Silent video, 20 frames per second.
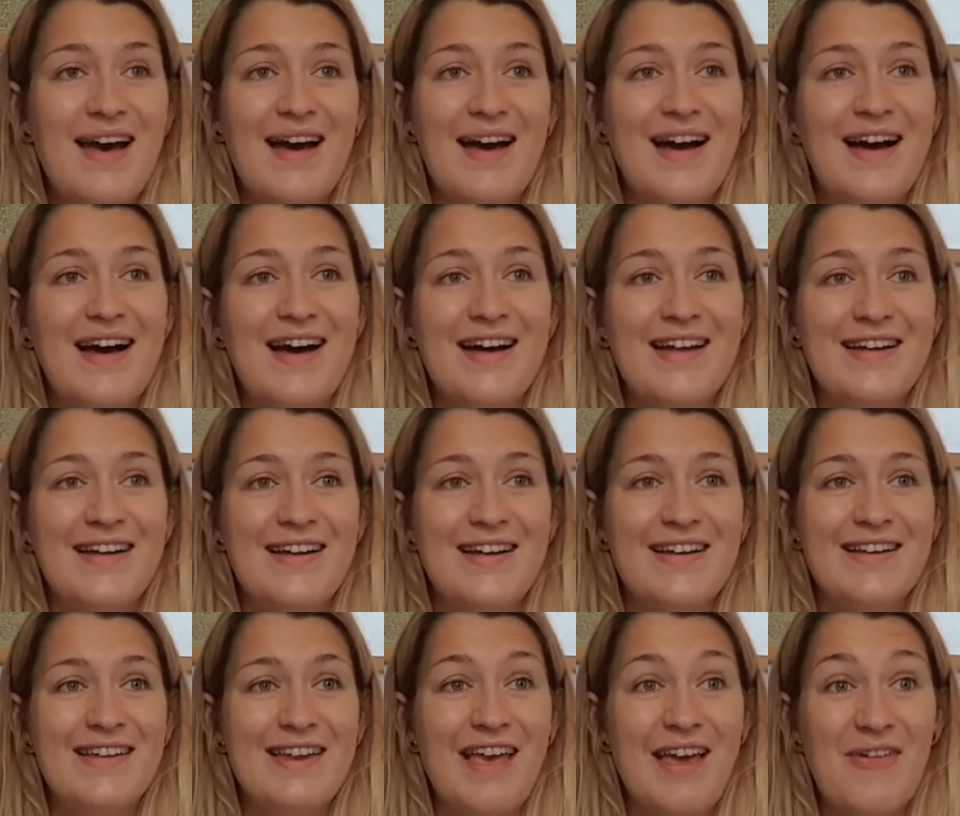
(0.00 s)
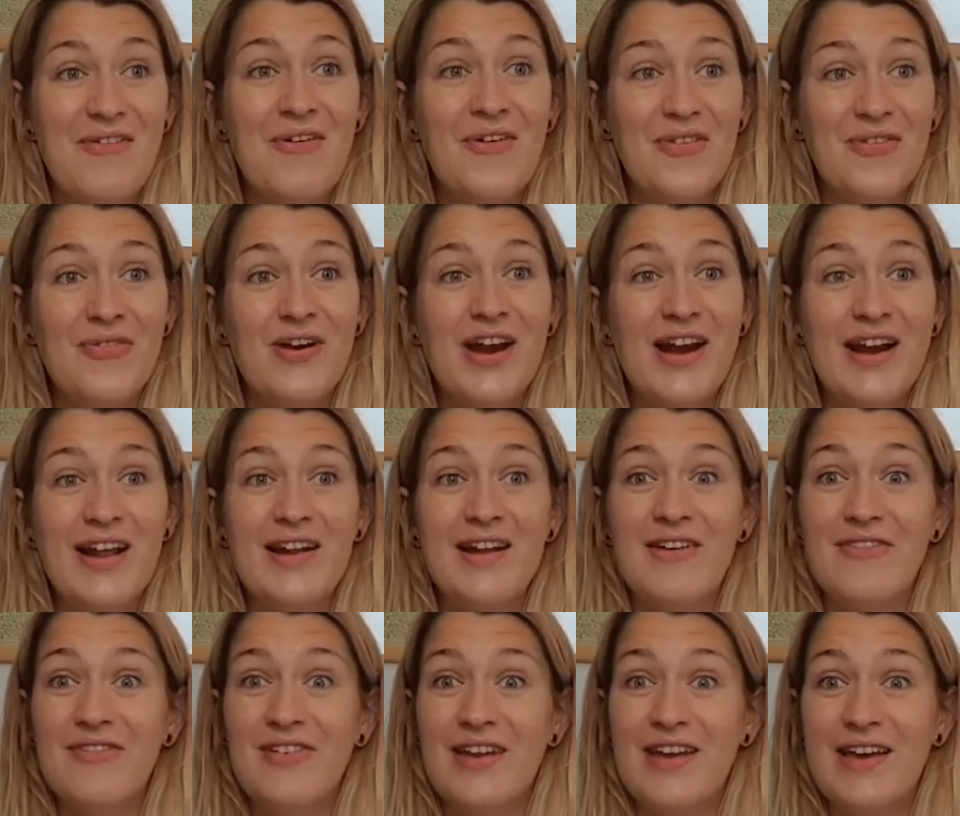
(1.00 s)
And it was really
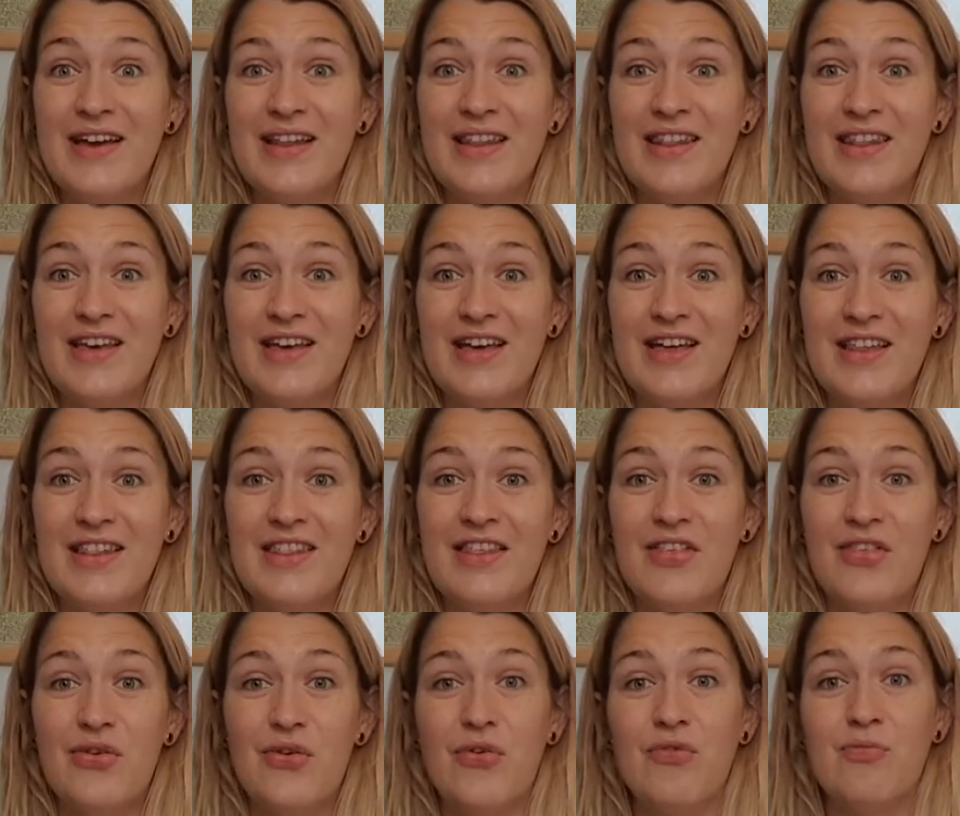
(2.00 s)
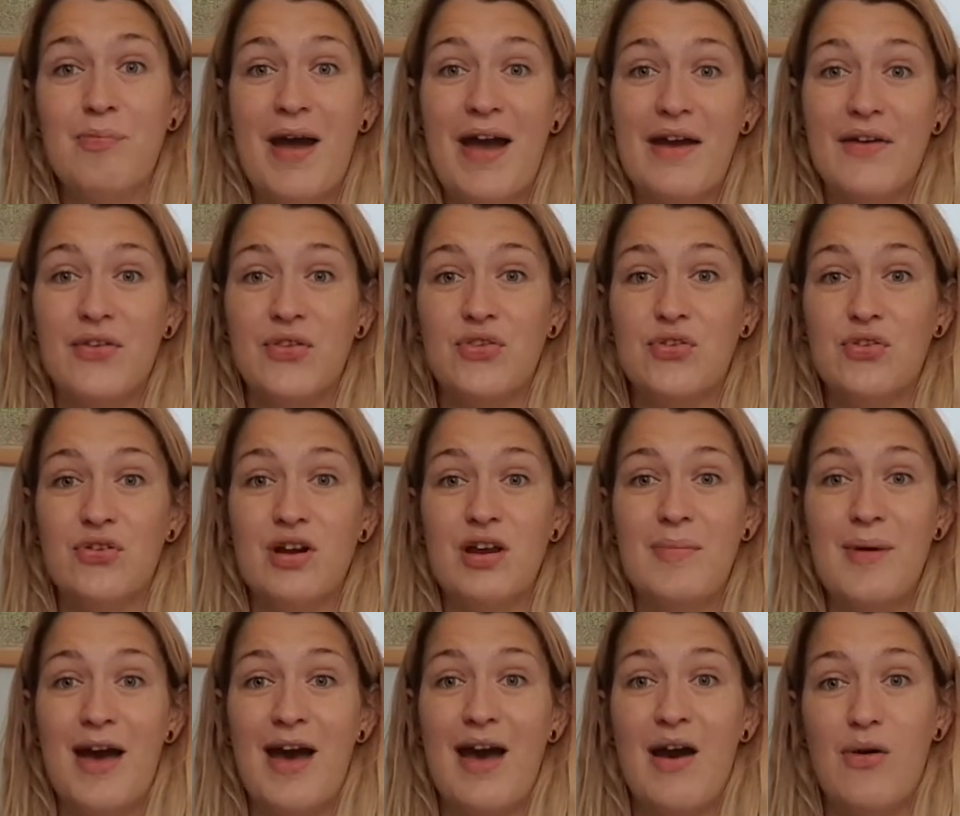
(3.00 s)
lovely, and the sort of backstory
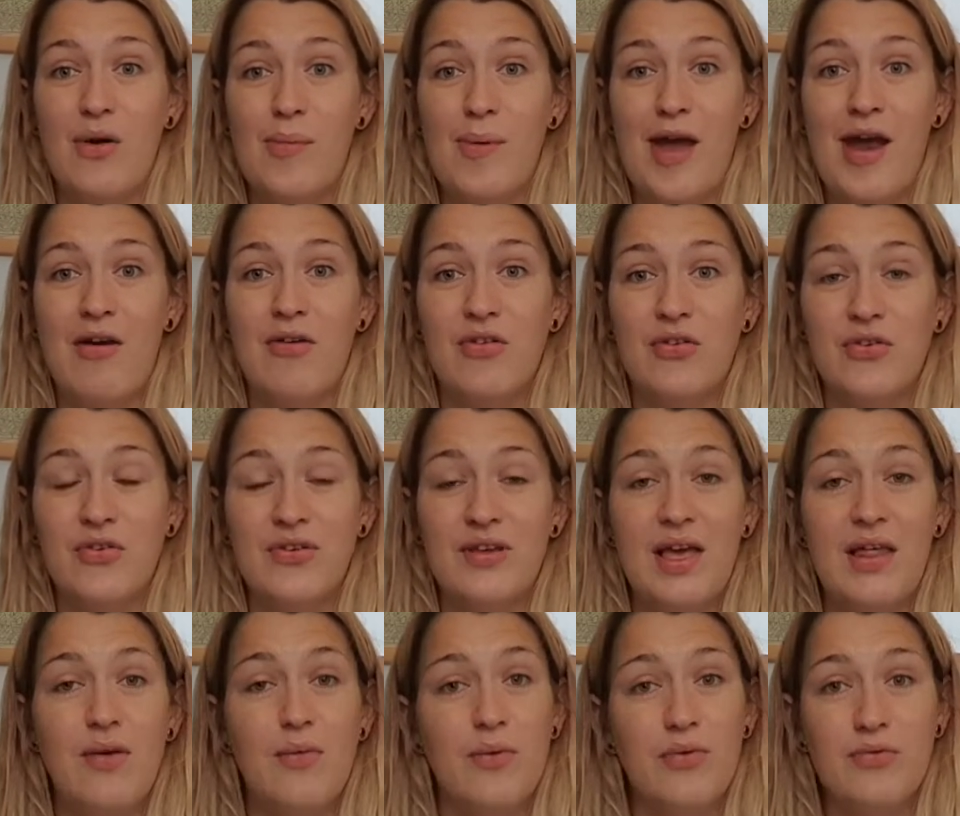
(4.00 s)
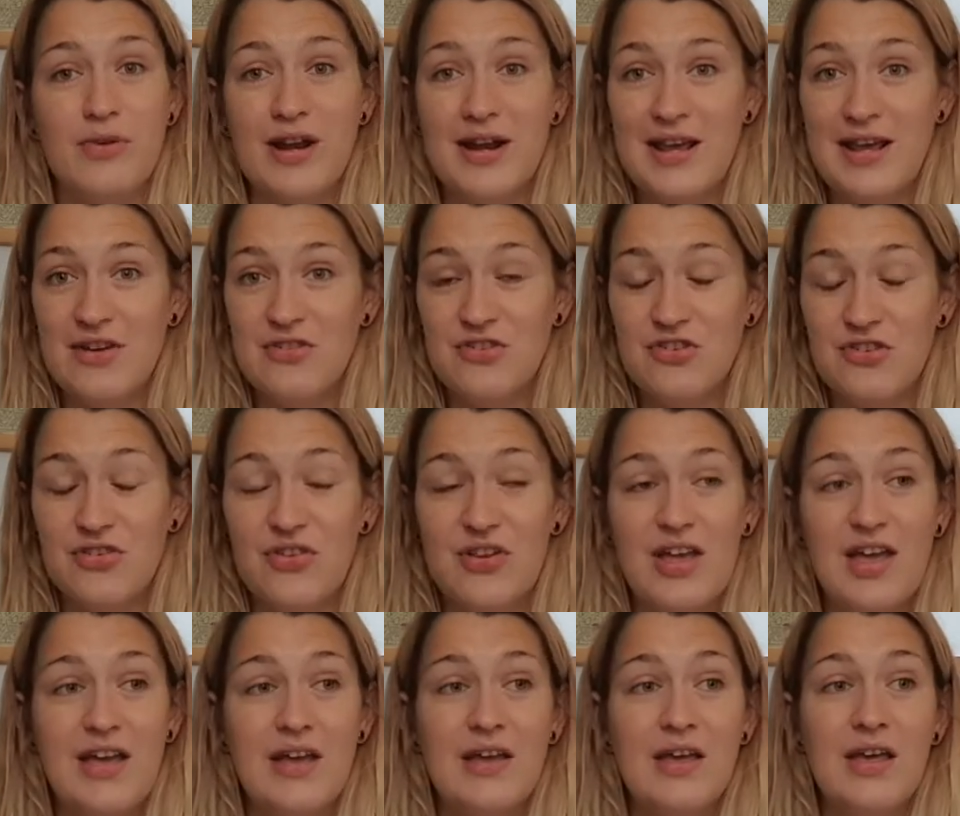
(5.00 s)
about how her parents got together was really
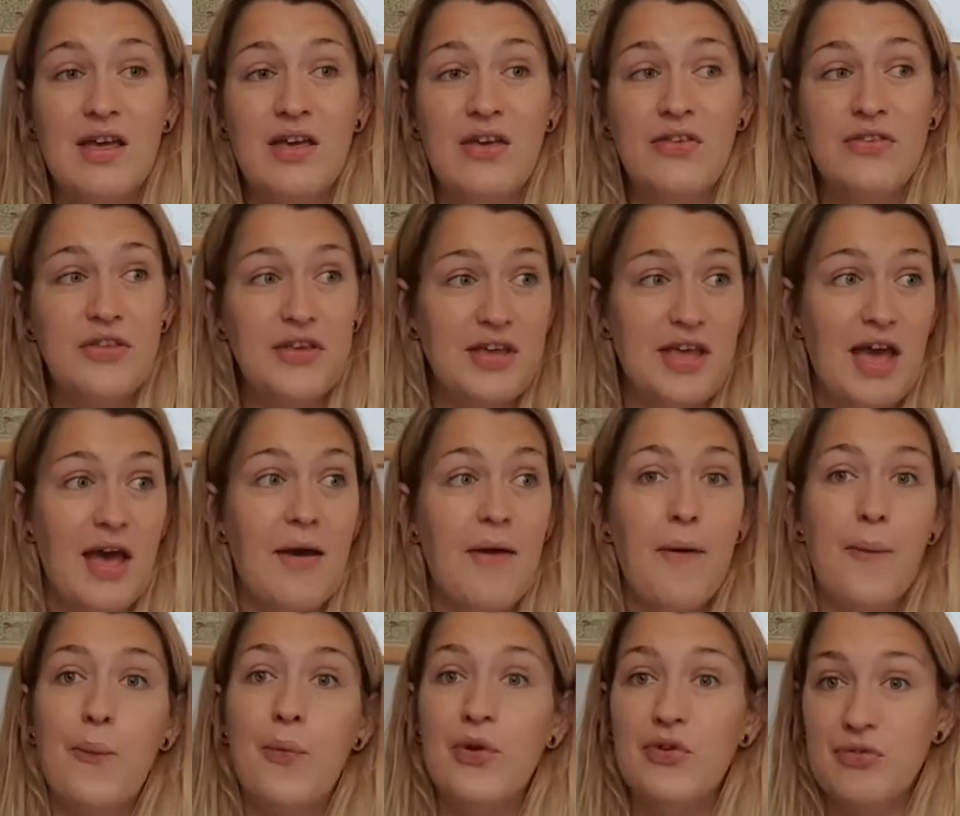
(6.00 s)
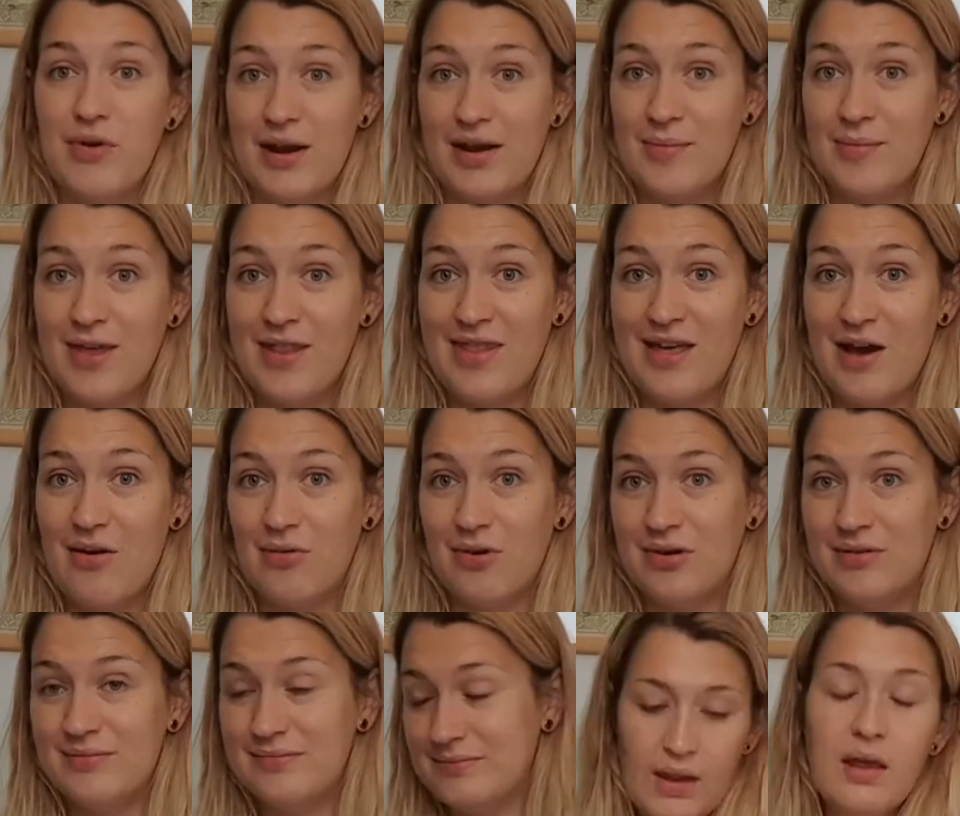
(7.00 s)
interesting. So yeah, would recommend that
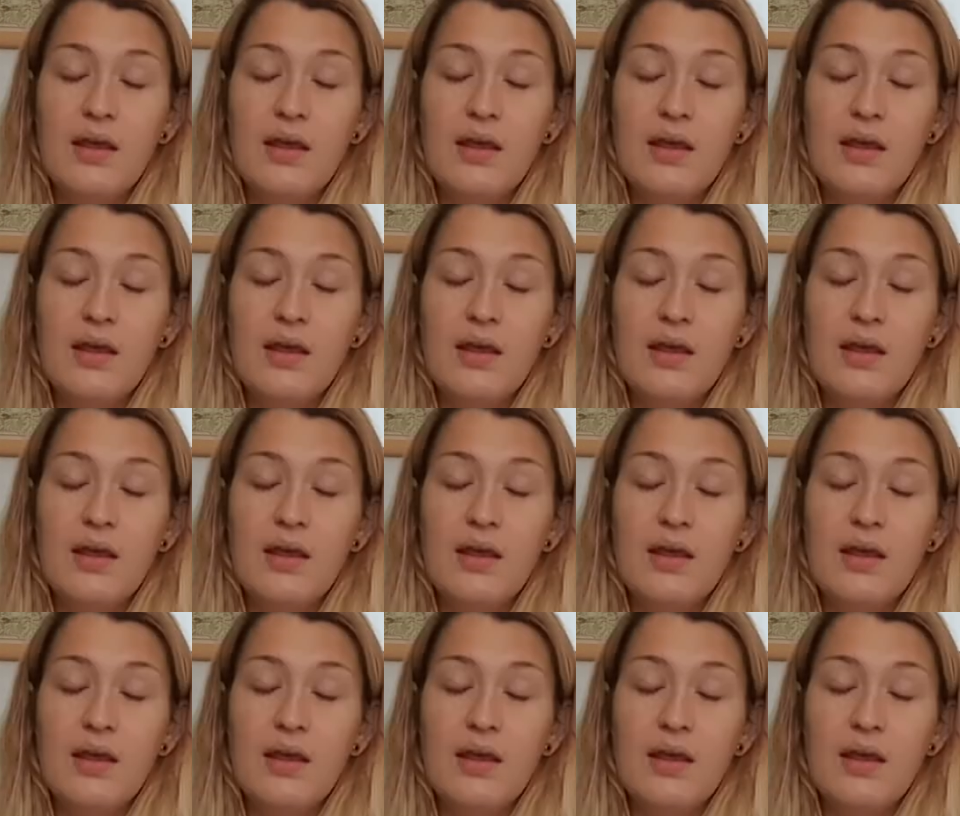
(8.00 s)
one.